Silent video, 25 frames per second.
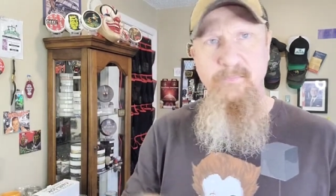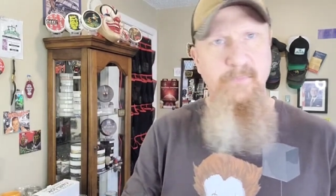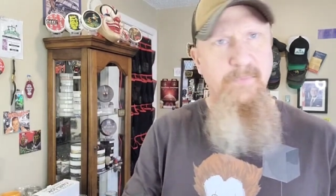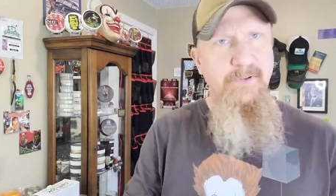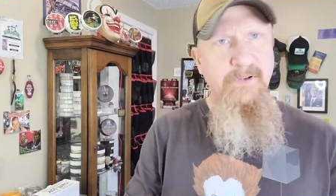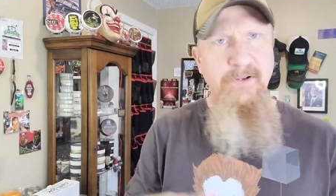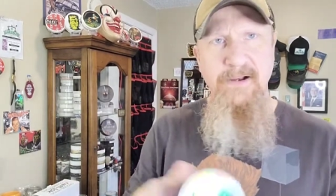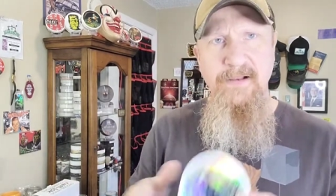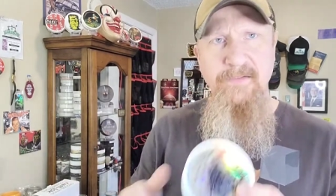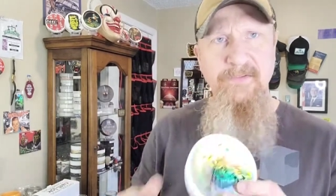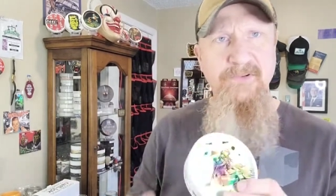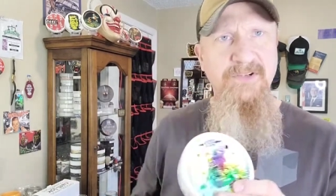
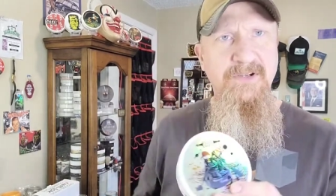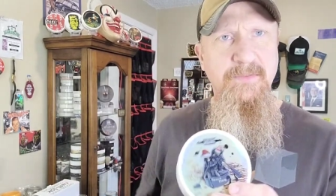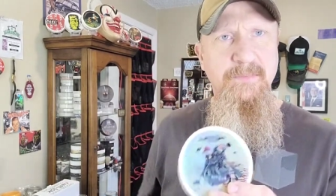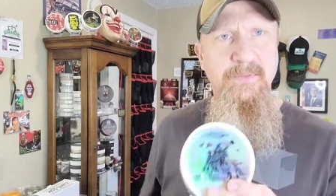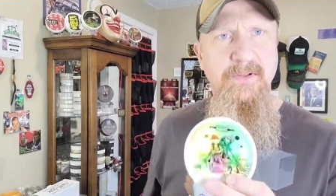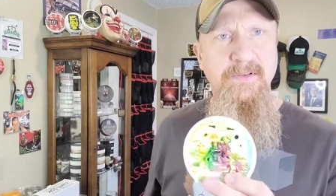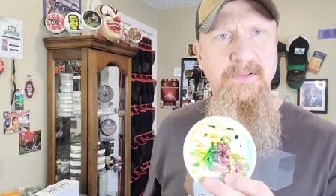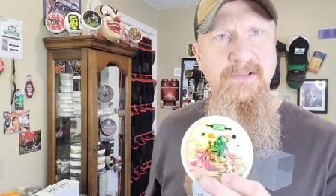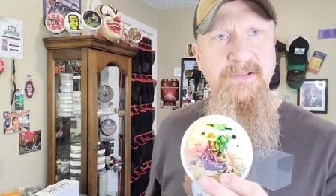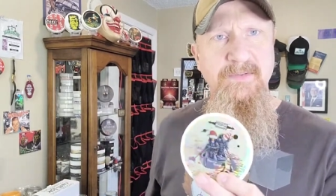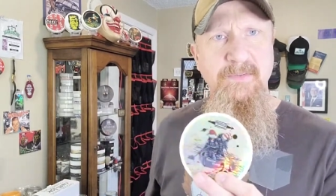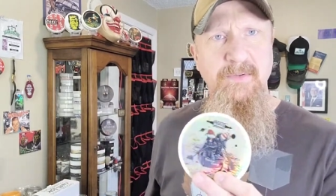But you don't have to jump
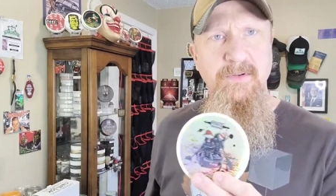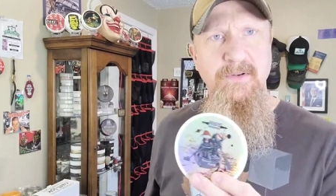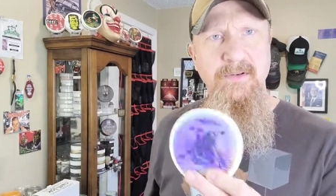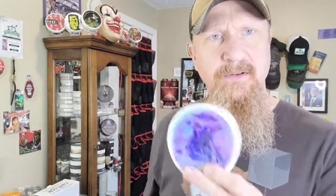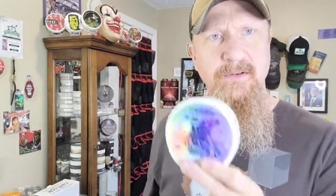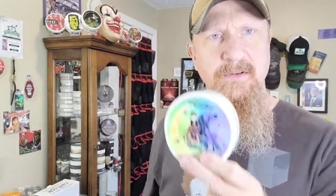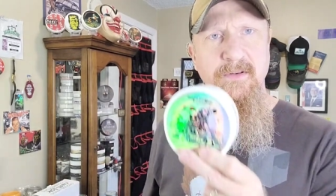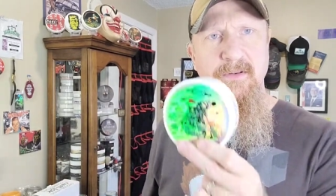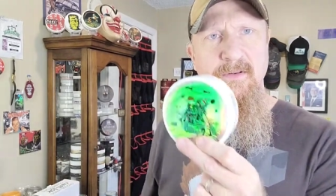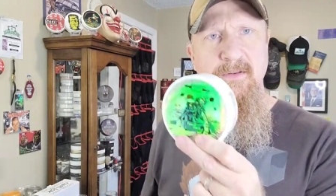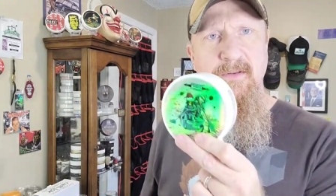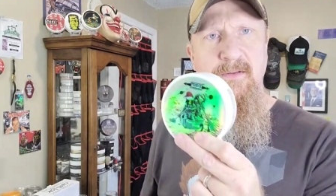on this one,
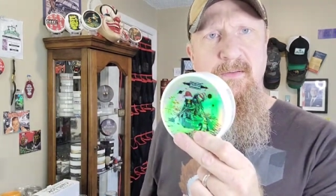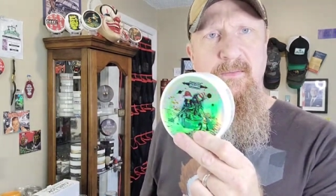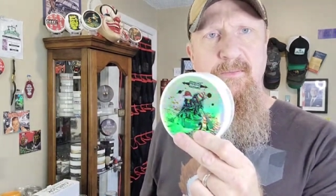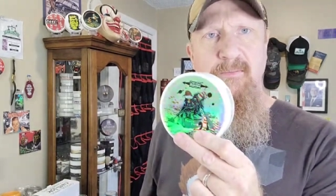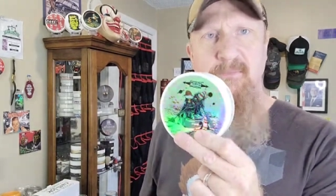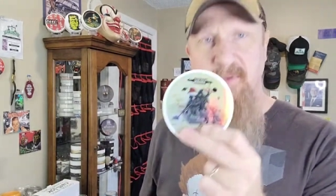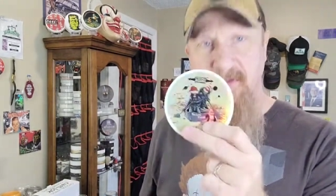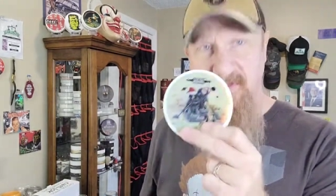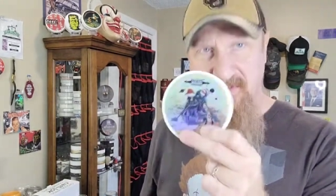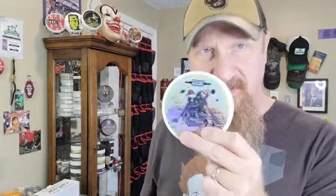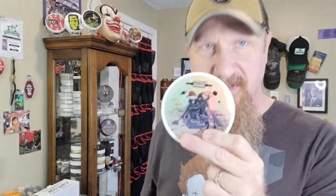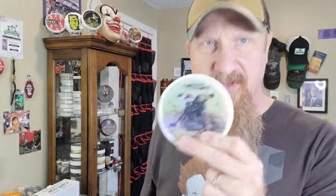
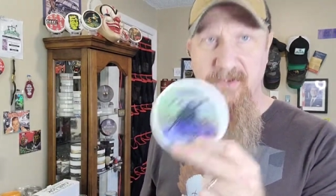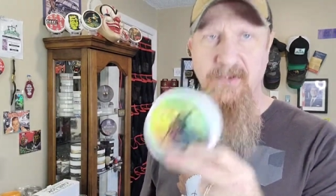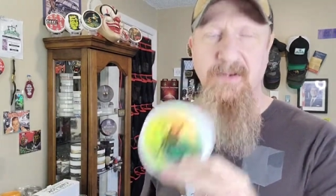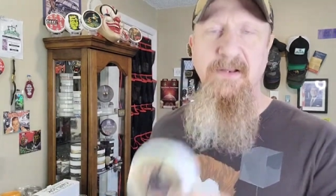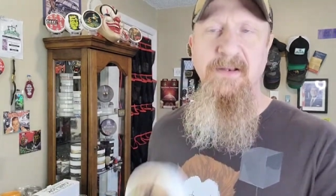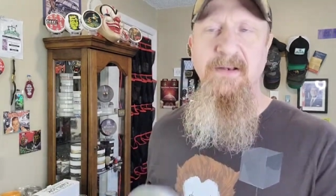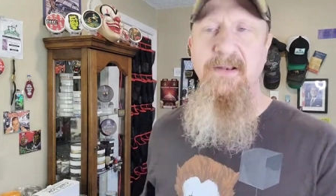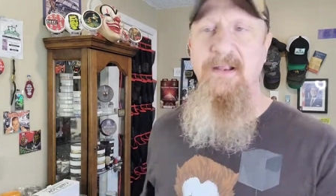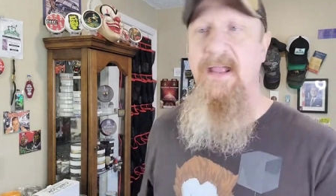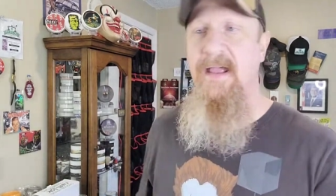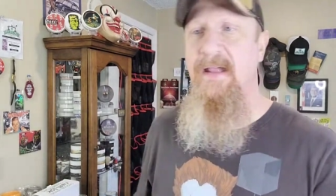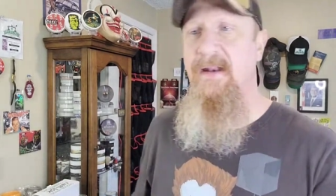but you do
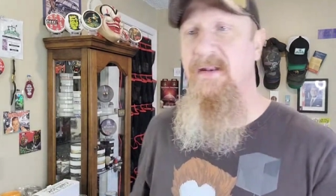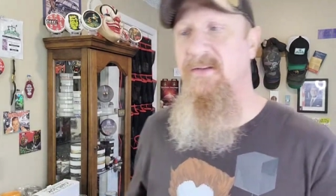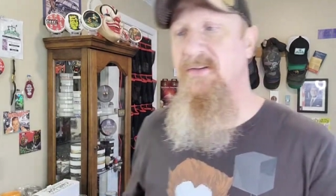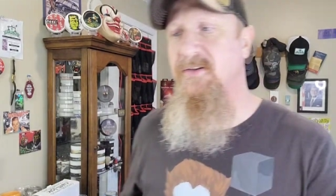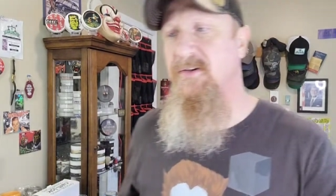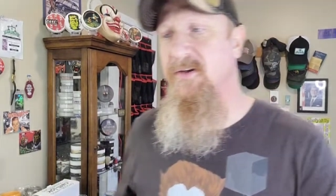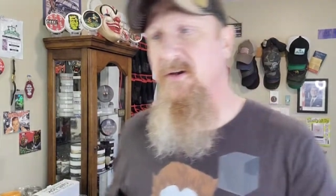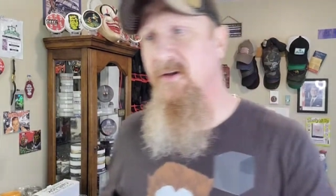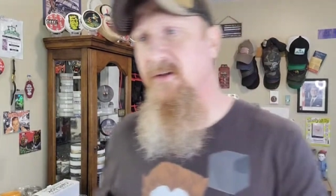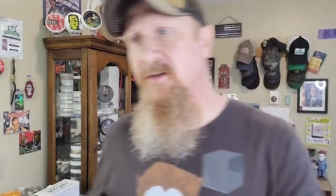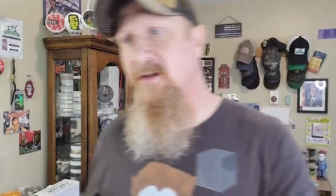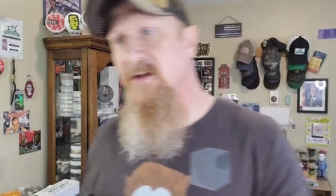need to add it to your